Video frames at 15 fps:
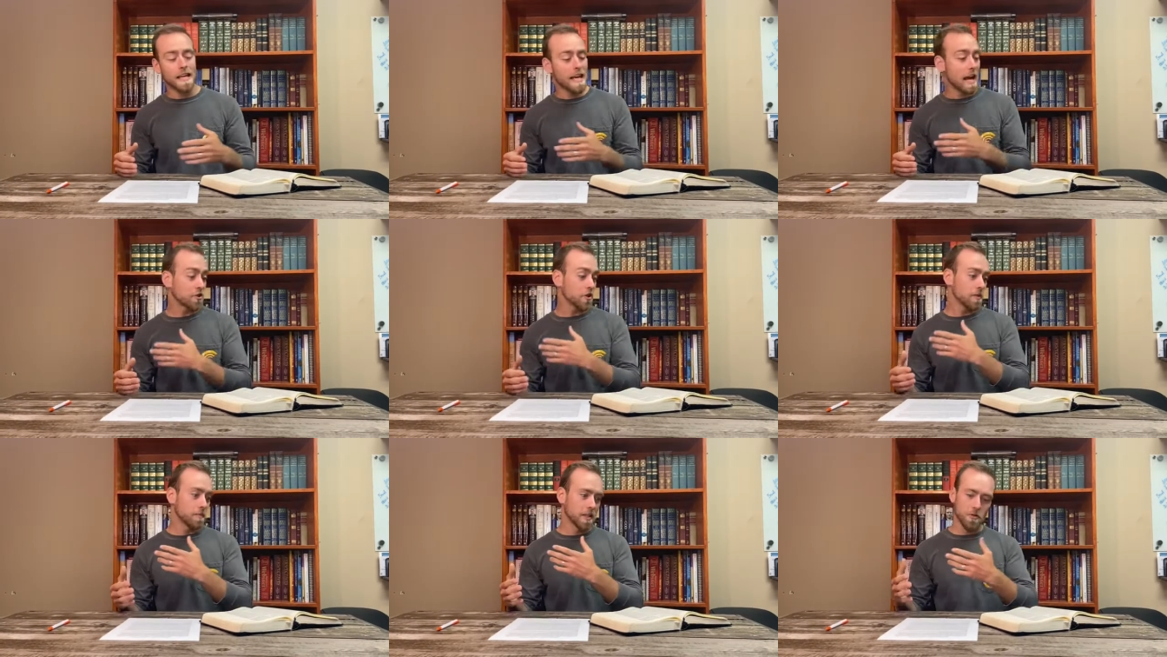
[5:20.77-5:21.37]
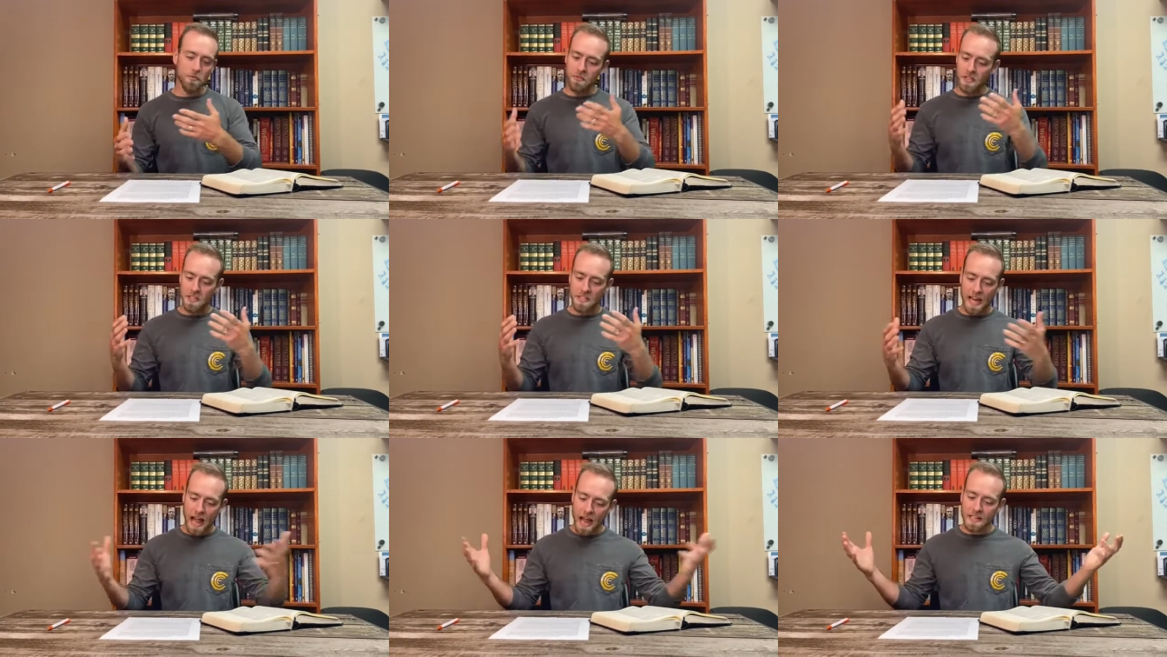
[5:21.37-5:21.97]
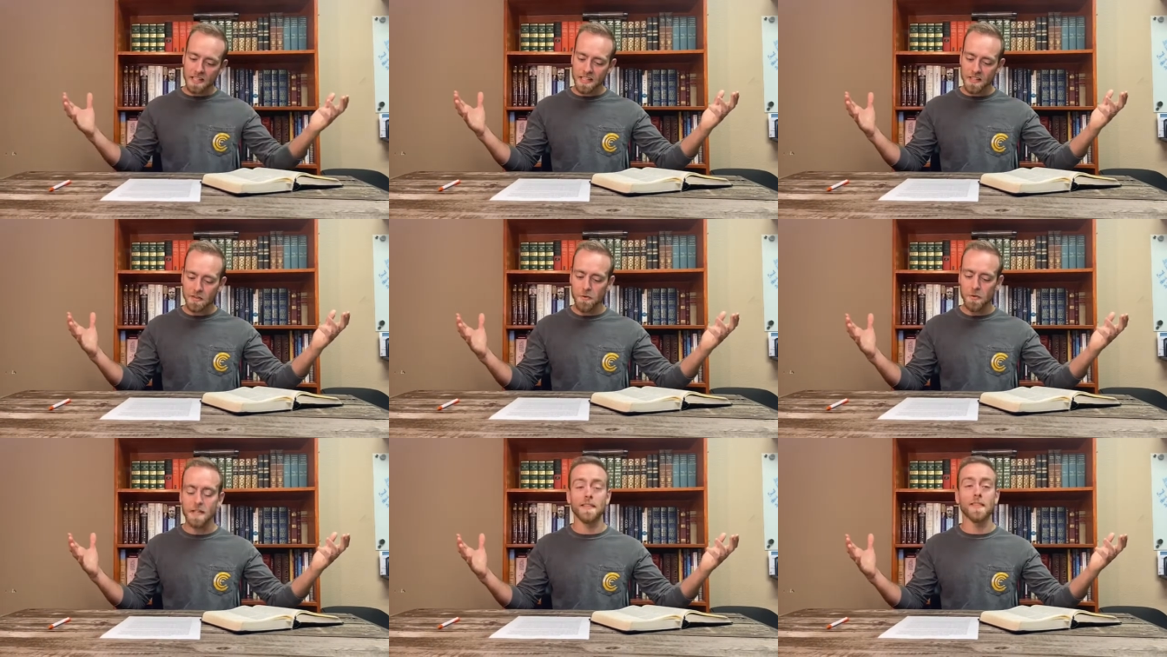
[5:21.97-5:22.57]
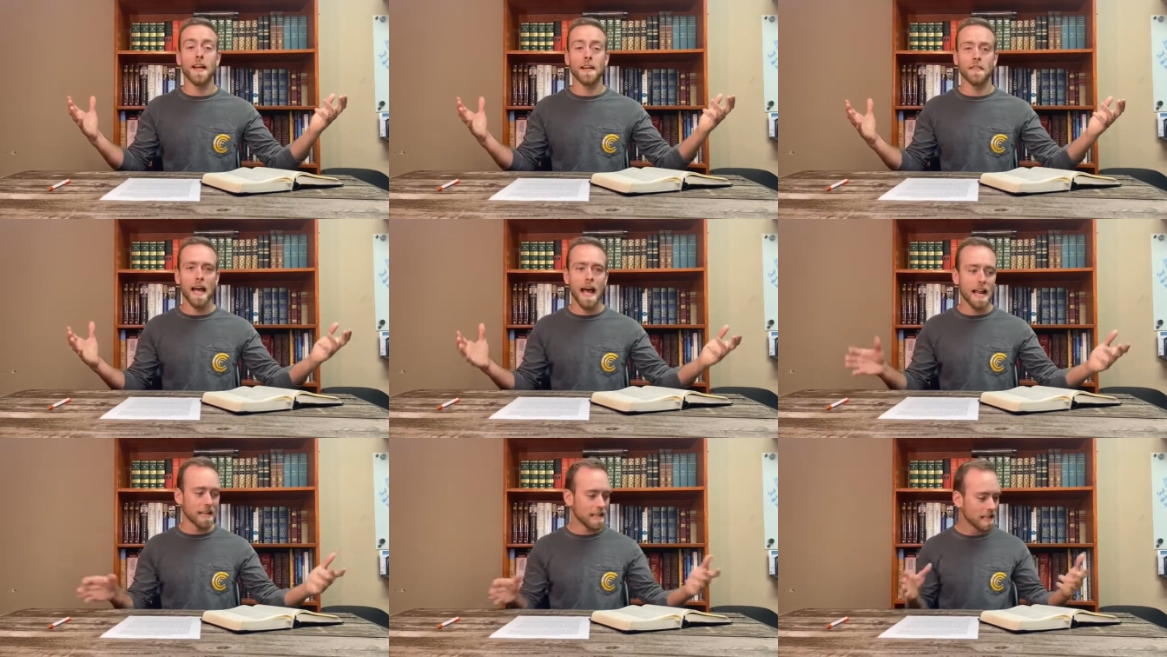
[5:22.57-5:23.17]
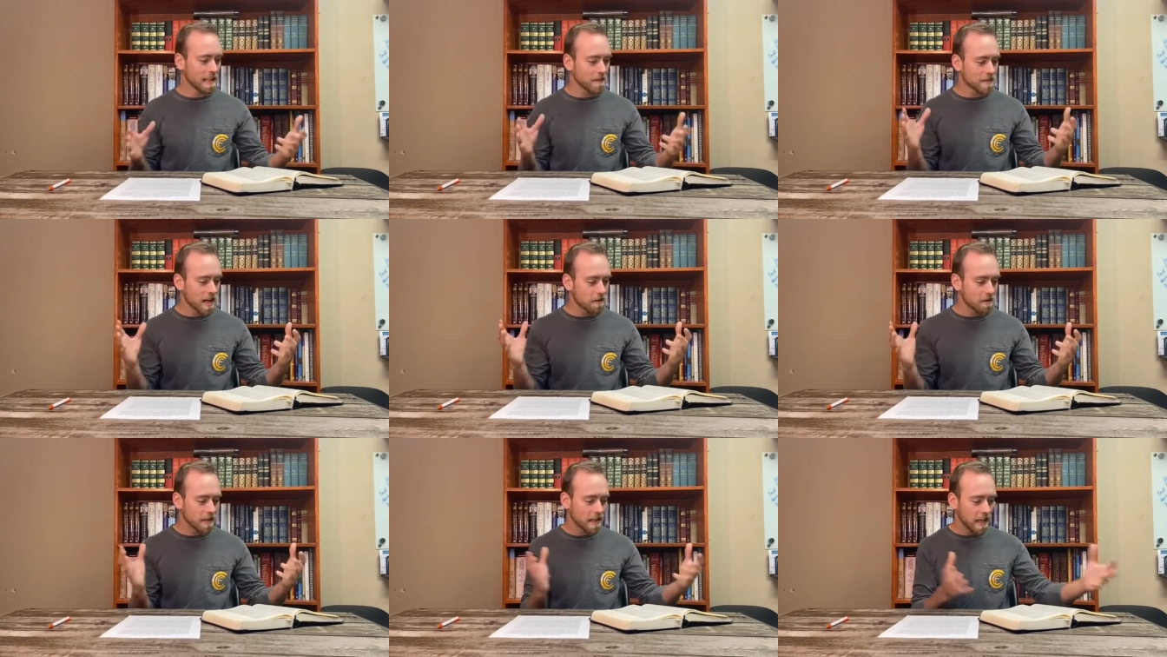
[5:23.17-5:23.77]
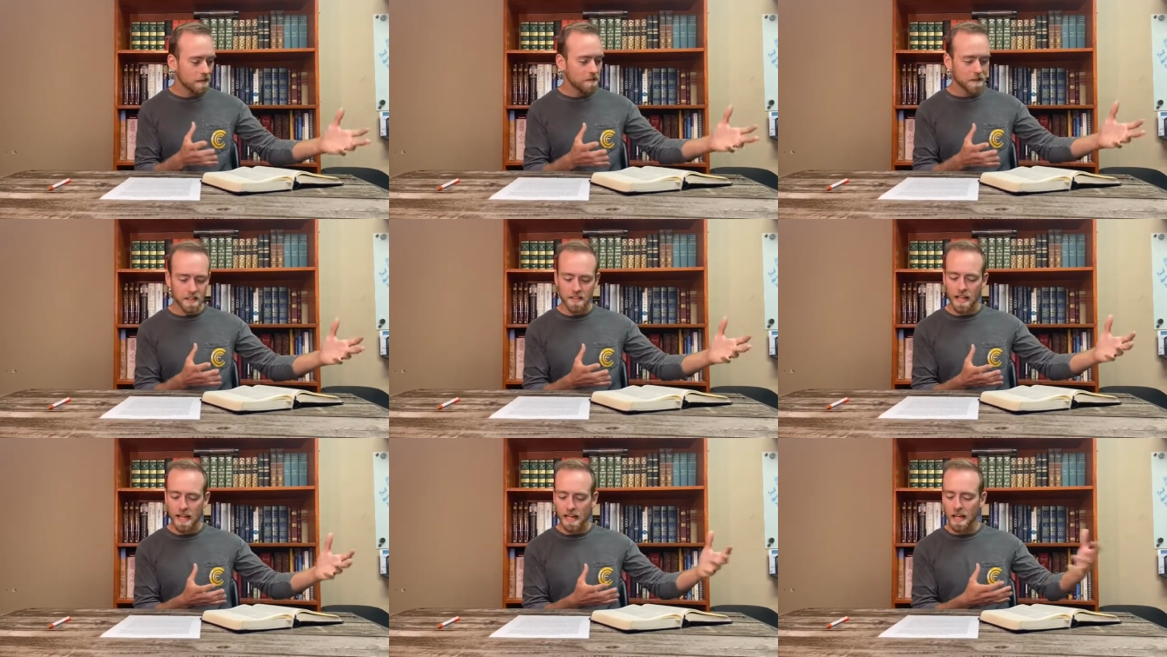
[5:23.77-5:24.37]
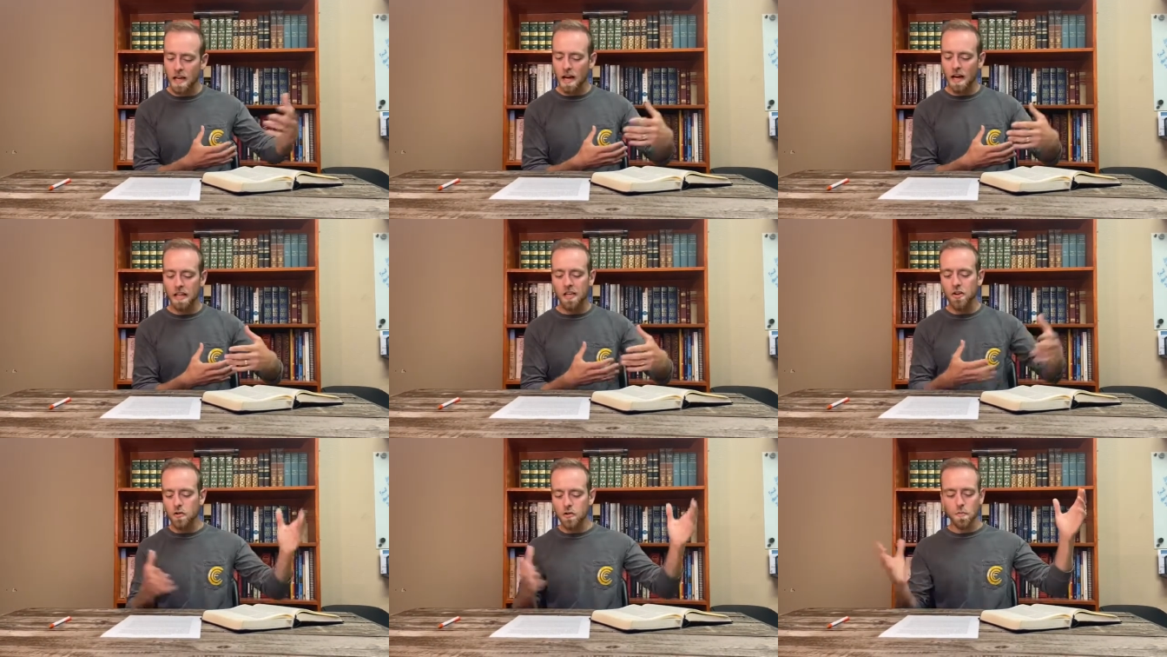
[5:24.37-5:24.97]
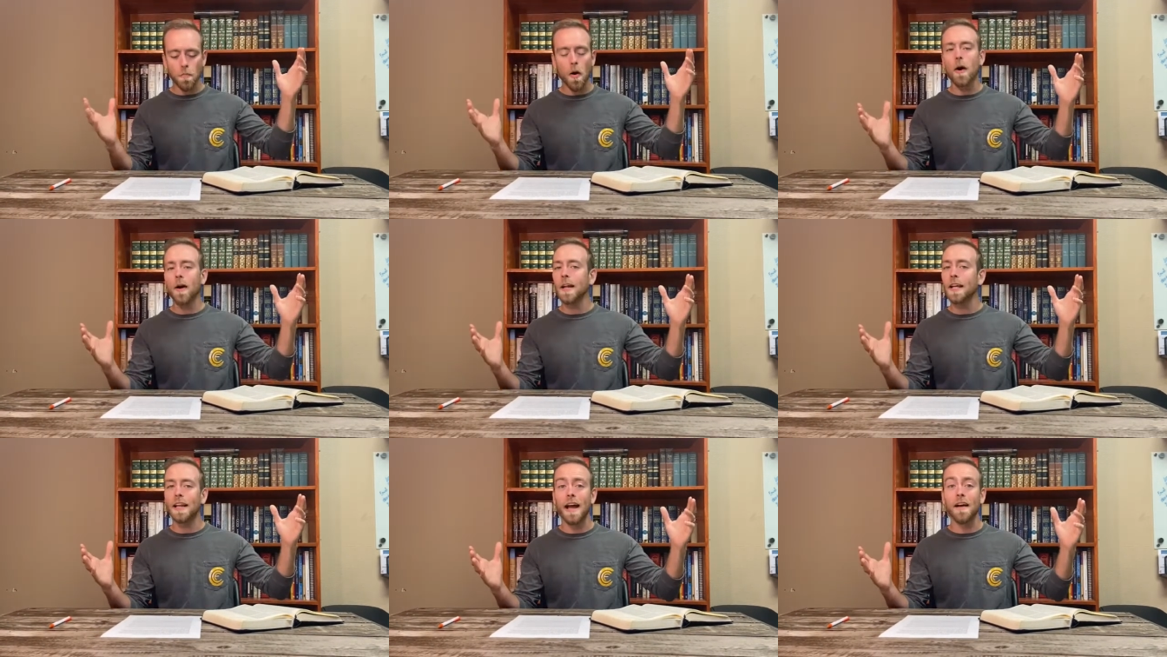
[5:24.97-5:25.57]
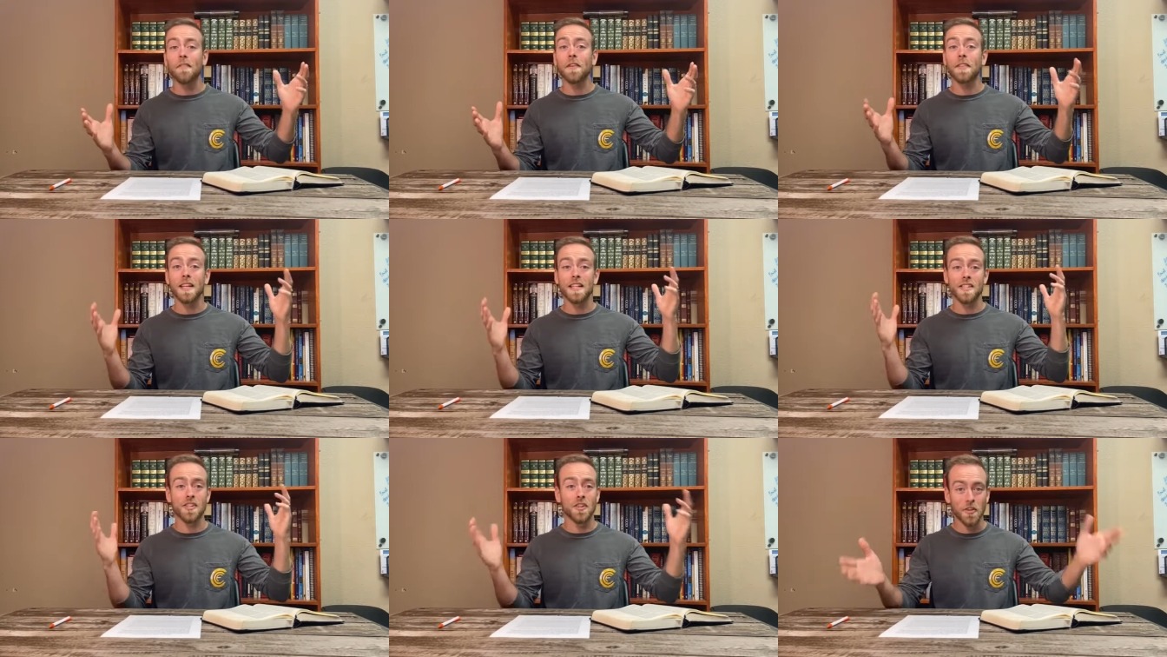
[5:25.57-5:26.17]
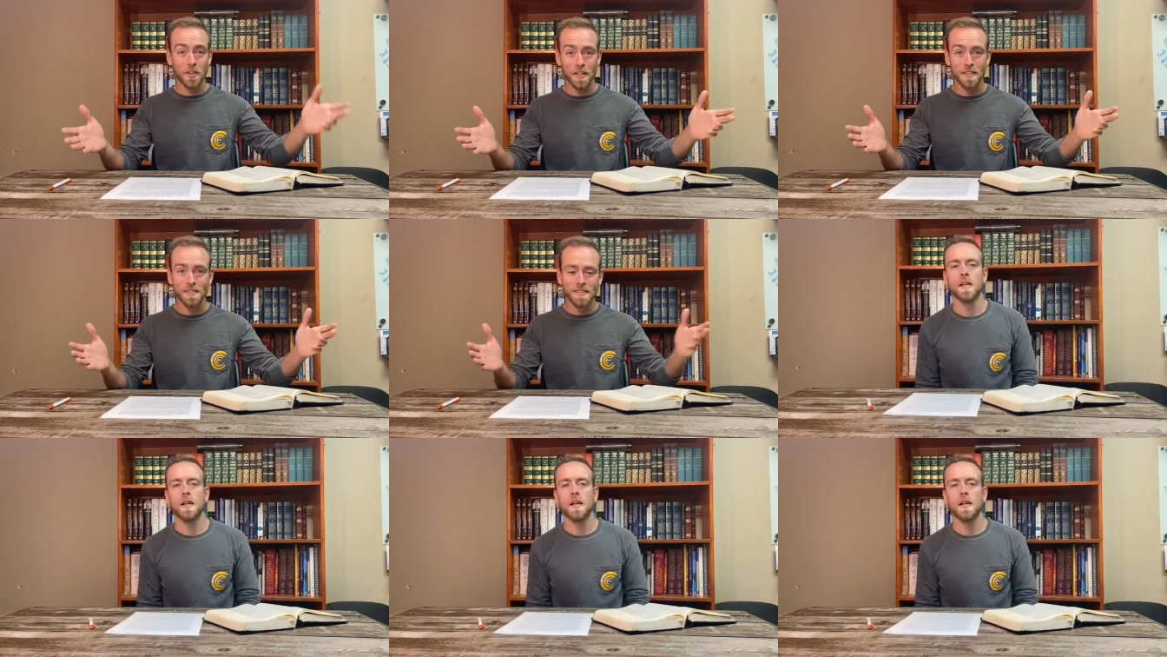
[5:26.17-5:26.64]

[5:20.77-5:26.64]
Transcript: He actually reduces taxes. Who doesn't like that? He gives out gifts. It's like a huge party, and everything is good.